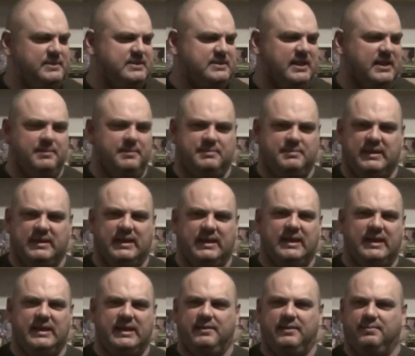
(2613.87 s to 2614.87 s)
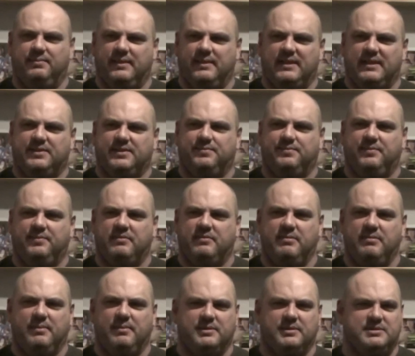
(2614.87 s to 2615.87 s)
Tape delay, well, that's
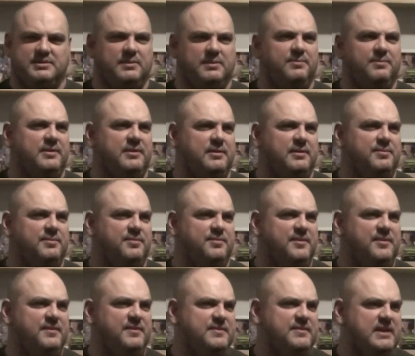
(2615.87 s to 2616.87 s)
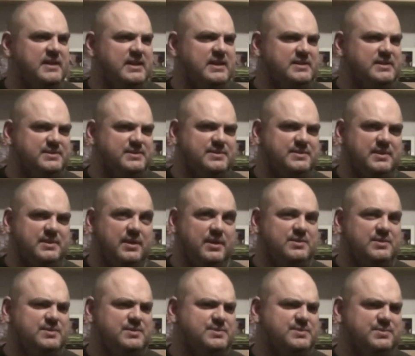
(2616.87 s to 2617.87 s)
very much something of the 50s
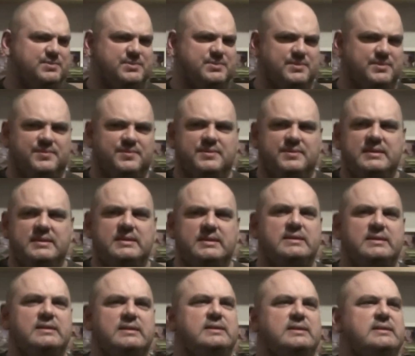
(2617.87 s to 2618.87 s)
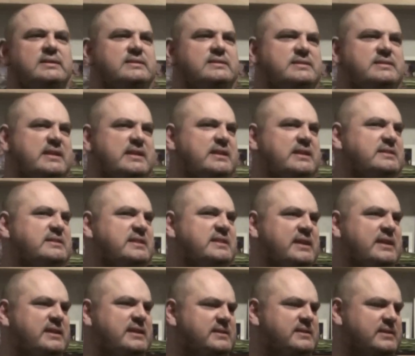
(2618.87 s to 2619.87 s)
and sort of
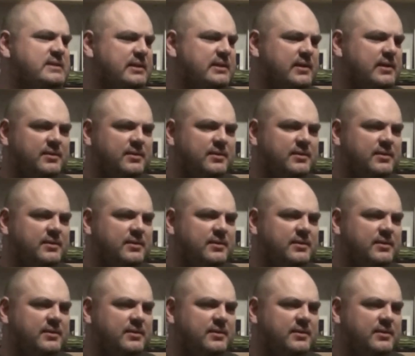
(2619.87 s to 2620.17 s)
60s,